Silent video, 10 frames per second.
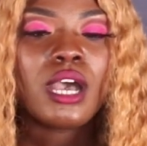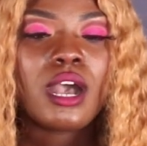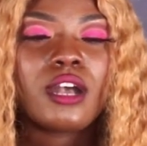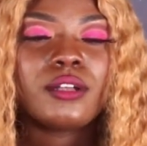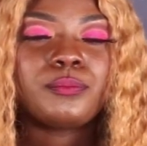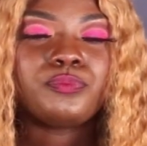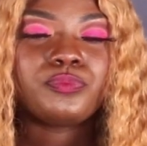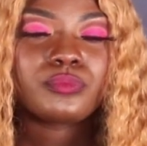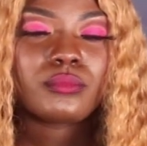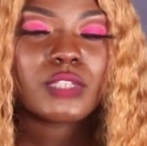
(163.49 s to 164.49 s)

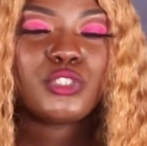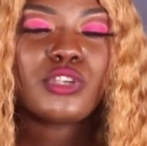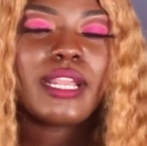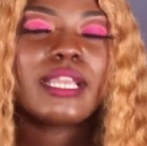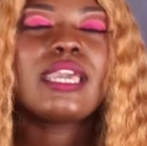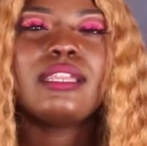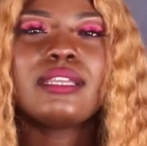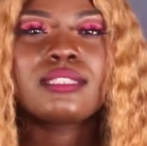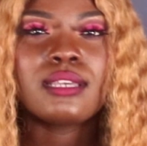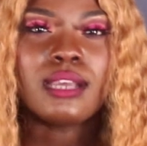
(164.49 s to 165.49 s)
trying to
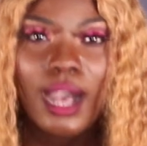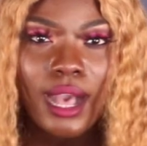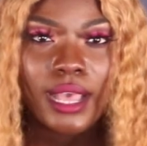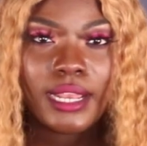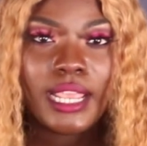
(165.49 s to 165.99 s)
connect to God,